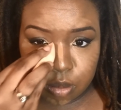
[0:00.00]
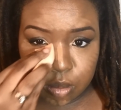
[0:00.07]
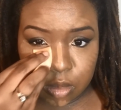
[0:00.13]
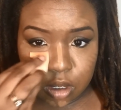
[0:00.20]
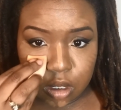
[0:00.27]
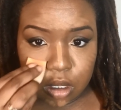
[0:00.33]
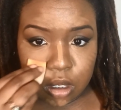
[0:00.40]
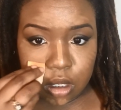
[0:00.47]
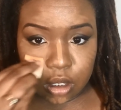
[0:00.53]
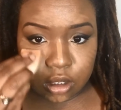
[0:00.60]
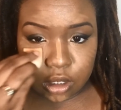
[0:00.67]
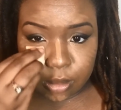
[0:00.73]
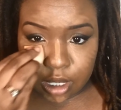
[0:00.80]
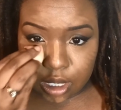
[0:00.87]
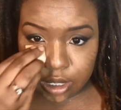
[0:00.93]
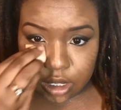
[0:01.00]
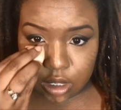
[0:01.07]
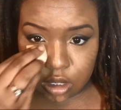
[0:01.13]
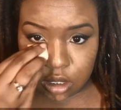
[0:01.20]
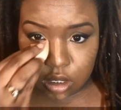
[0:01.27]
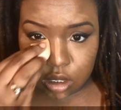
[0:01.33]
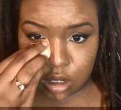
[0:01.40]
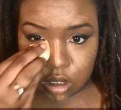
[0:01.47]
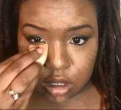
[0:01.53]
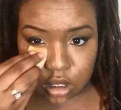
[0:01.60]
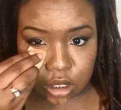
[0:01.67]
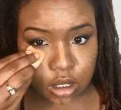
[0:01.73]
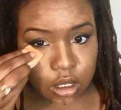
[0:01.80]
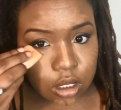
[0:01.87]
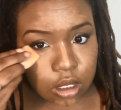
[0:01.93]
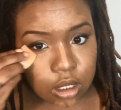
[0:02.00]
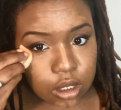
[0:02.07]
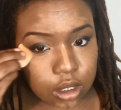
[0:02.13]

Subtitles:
Okay, now I'm using a wet latex